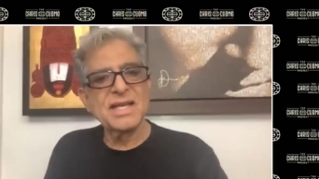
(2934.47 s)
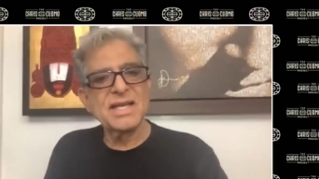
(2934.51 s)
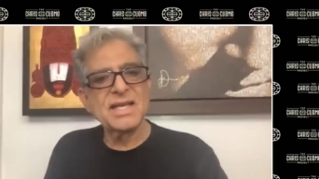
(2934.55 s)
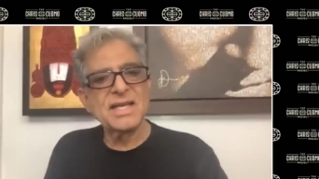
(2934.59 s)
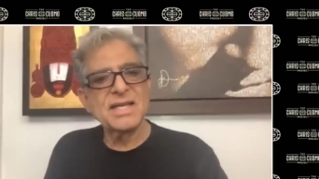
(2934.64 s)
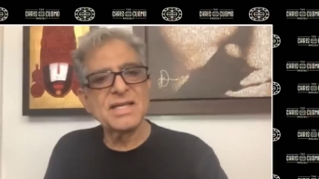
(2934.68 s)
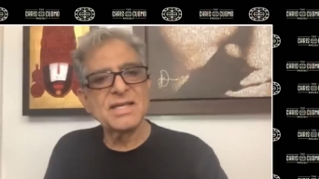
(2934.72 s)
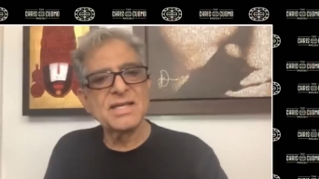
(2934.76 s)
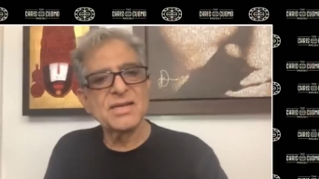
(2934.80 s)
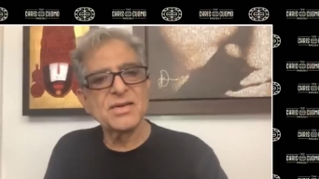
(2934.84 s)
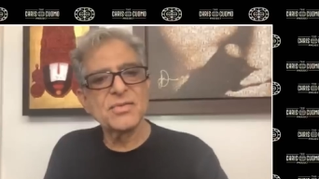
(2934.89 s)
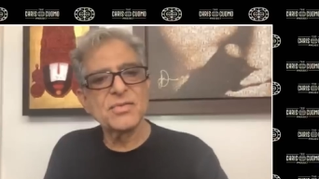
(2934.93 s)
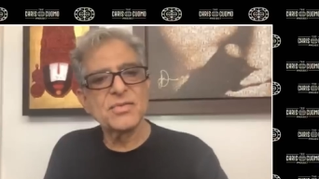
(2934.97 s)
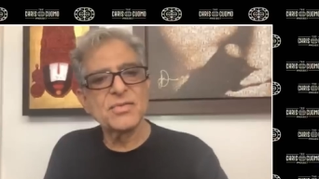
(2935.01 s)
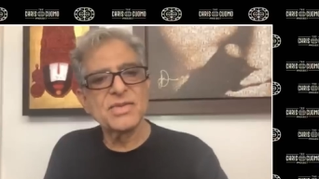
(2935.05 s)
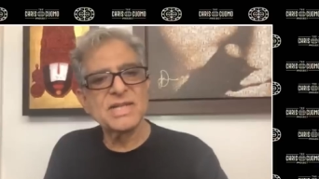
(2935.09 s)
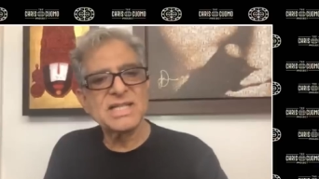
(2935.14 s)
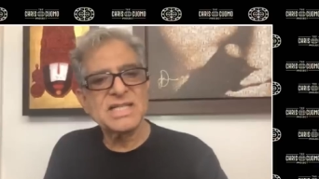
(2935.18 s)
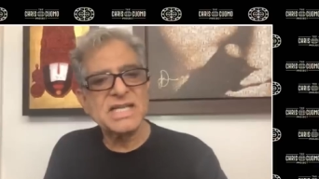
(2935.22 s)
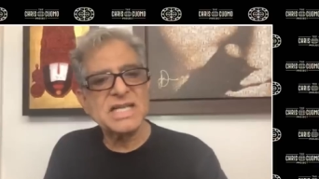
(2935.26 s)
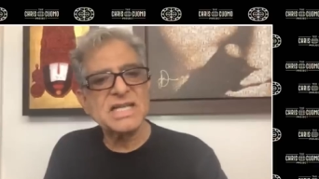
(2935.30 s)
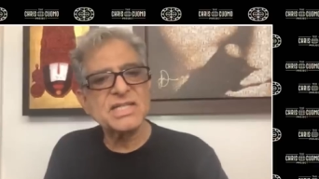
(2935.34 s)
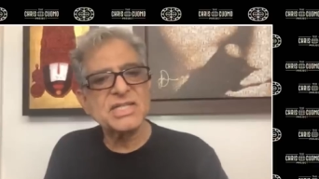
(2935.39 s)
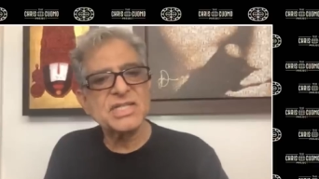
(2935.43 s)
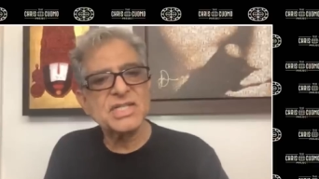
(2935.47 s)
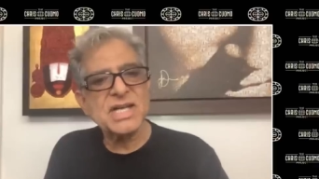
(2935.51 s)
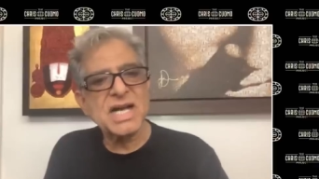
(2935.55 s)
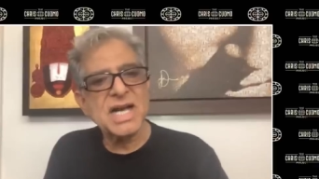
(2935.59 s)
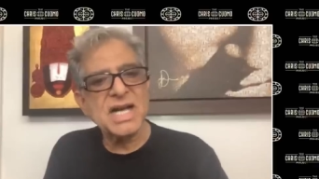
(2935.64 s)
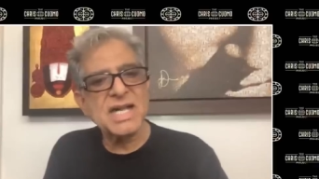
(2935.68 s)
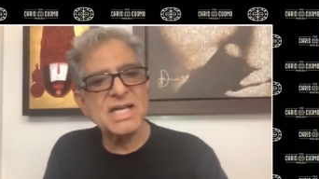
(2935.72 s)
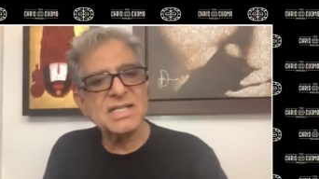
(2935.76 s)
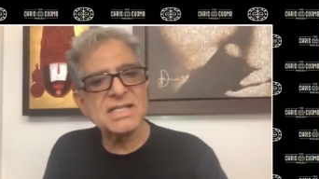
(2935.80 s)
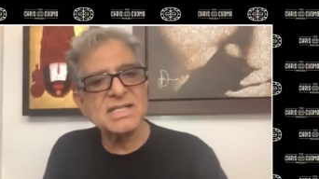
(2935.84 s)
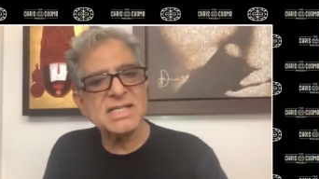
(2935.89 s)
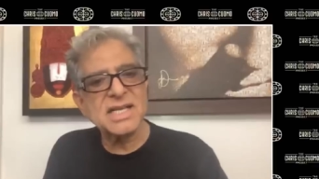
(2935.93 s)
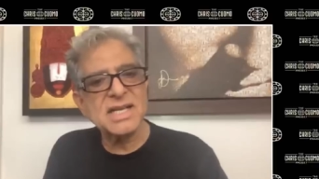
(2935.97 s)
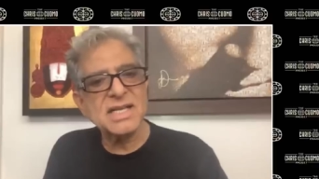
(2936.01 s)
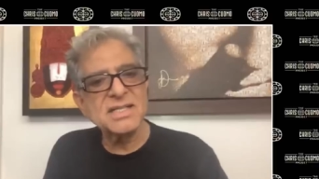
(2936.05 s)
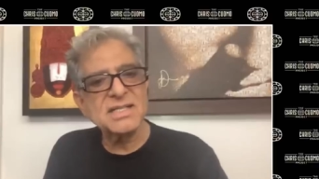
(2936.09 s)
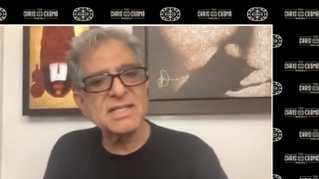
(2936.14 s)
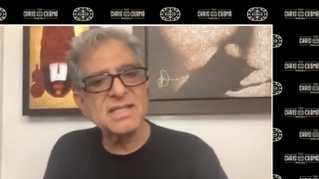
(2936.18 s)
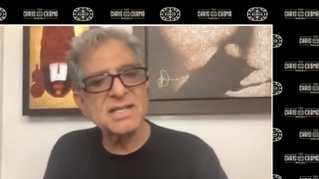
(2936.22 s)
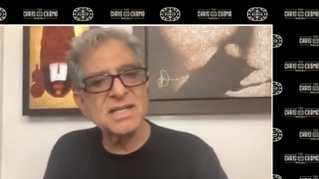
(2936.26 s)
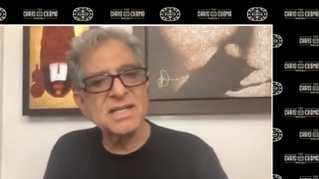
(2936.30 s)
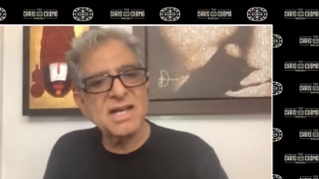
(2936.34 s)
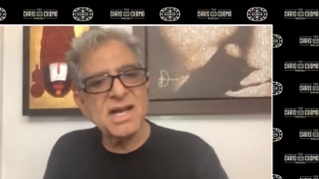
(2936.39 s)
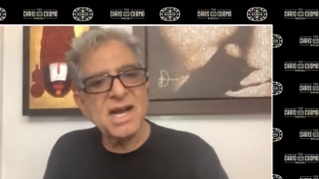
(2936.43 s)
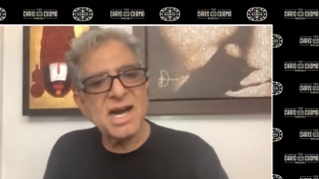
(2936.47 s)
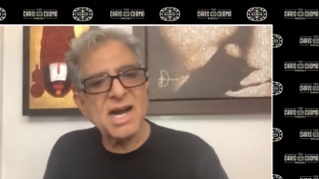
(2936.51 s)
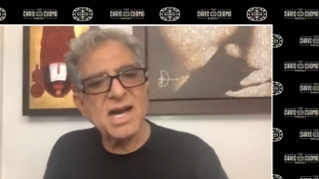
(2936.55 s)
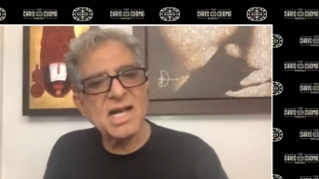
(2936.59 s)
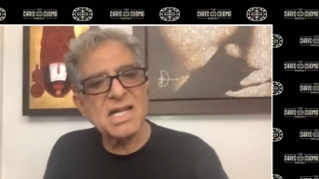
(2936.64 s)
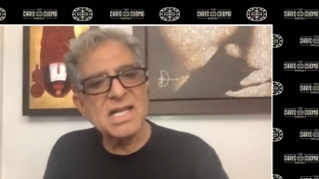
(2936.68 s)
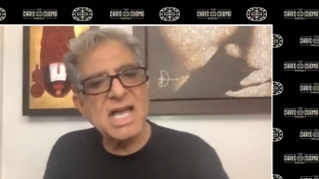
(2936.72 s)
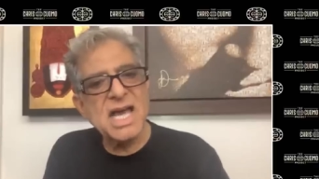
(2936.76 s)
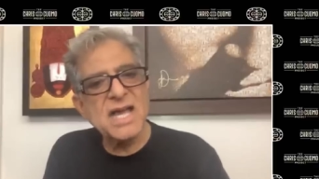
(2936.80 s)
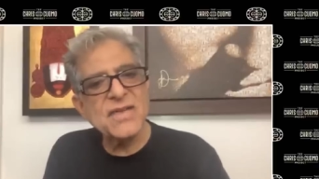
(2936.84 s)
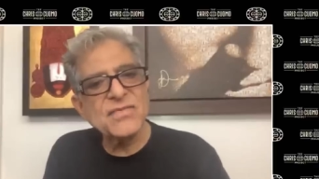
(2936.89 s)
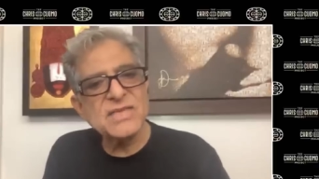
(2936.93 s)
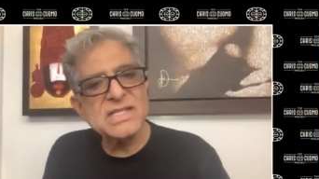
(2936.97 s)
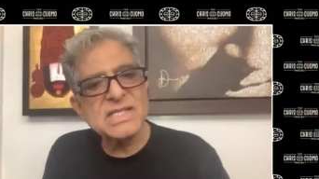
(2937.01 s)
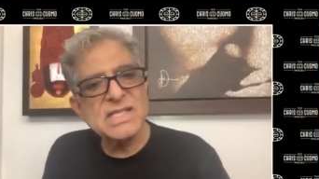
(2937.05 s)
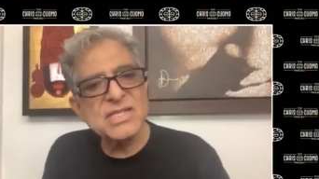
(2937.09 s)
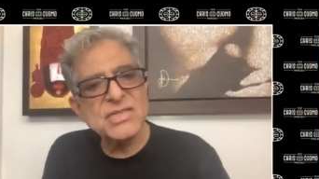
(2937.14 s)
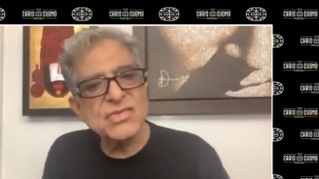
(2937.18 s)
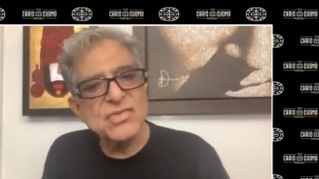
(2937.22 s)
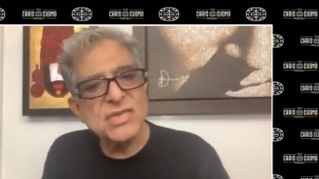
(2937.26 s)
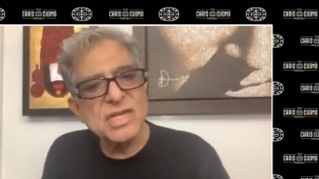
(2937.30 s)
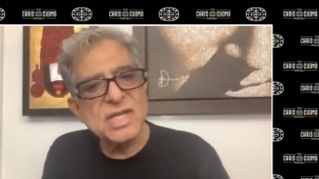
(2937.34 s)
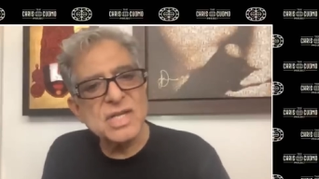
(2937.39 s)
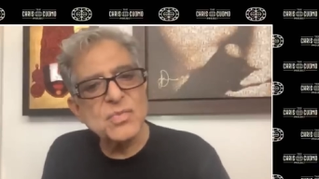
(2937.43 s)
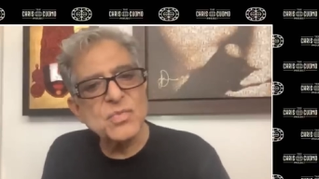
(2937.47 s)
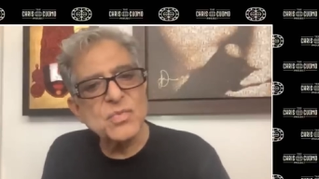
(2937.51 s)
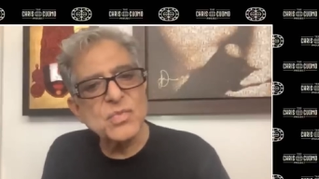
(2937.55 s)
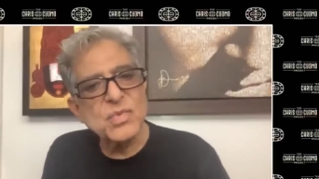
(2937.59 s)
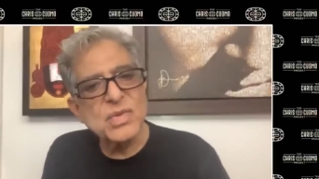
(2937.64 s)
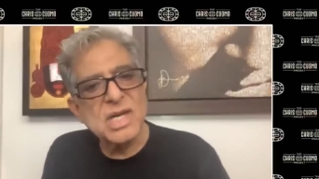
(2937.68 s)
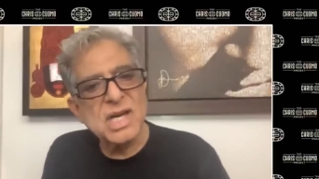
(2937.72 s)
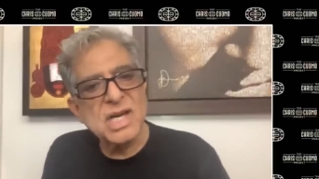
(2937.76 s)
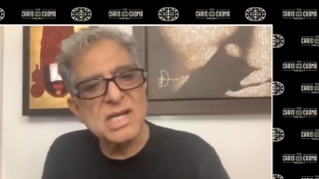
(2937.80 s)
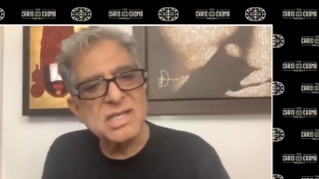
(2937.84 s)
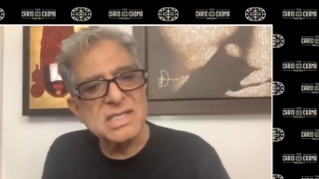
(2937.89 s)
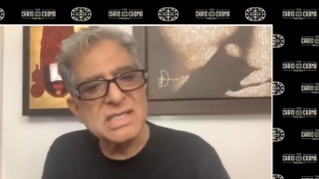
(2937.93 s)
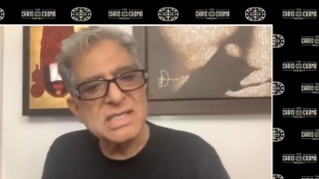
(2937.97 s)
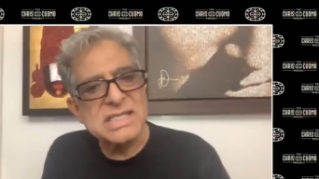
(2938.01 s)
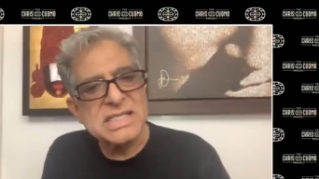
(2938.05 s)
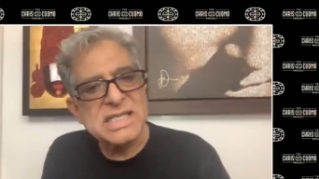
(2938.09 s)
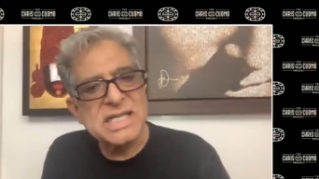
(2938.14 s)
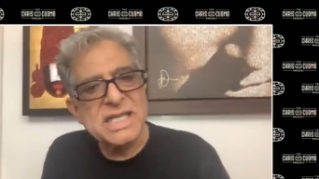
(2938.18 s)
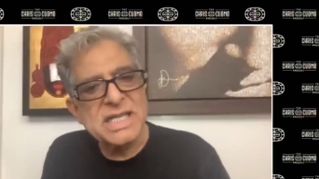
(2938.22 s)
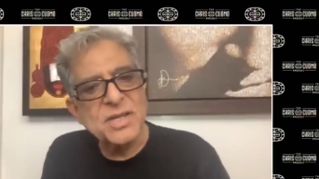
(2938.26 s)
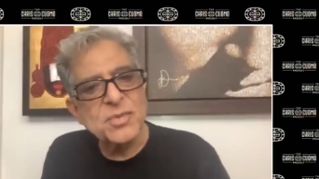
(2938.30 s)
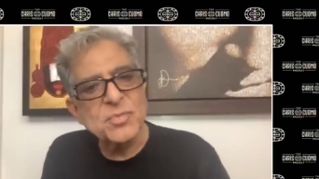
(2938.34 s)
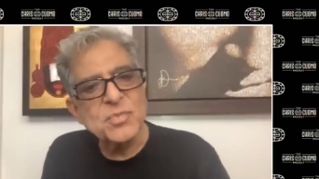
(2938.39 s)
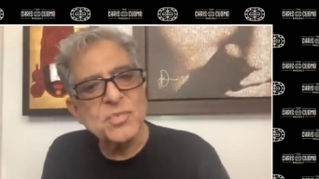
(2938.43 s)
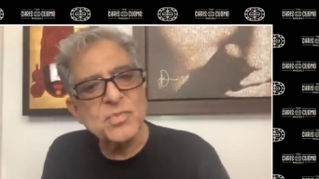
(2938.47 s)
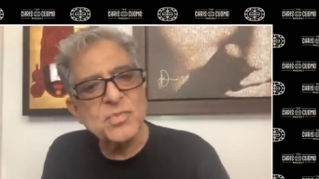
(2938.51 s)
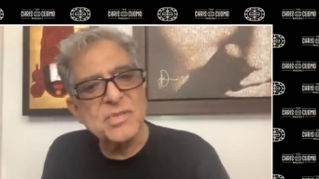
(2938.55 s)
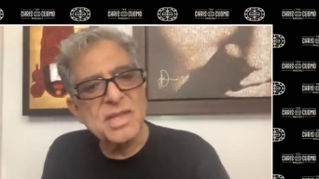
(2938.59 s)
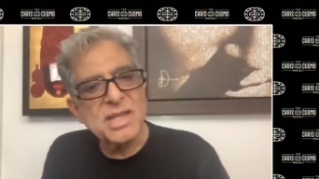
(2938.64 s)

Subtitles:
You know, Wittgenstein said, our life is a dream, we are asleep,